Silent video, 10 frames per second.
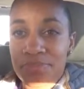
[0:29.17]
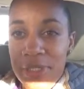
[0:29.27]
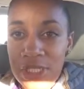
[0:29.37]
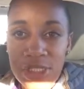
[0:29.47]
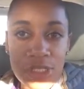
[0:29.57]

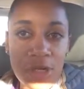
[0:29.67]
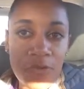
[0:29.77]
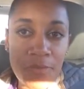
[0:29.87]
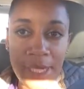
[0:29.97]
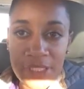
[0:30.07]
pressure
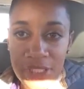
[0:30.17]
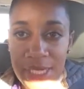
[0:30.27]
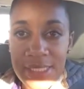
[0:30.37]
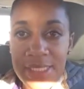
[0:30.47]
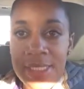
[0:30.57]
off my
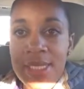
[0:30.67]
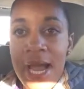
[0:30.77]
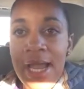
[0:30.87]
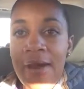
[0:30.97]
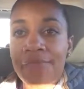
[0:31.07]
chest to
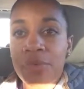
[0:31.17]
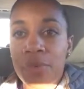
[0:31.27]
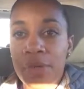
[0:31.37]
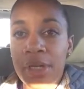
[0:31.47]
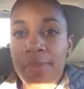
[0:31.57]
not have to
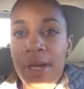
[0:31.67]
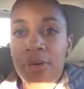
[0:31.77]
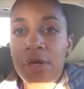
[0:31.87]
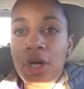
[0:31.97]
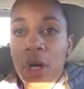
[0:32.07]
worry about,